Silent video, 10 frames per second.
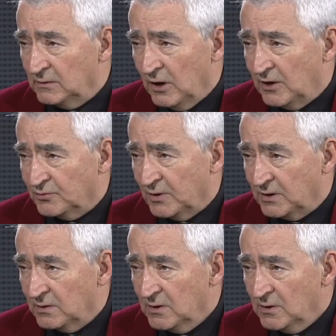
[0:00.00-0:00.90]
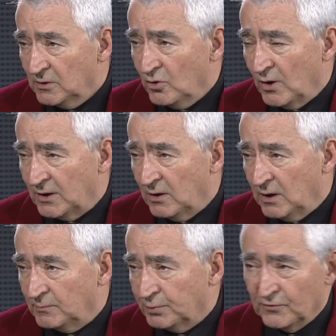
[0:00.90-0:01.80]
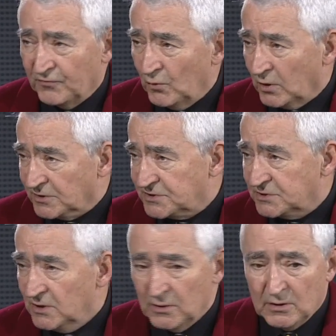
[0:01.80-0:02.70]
laundering going on per force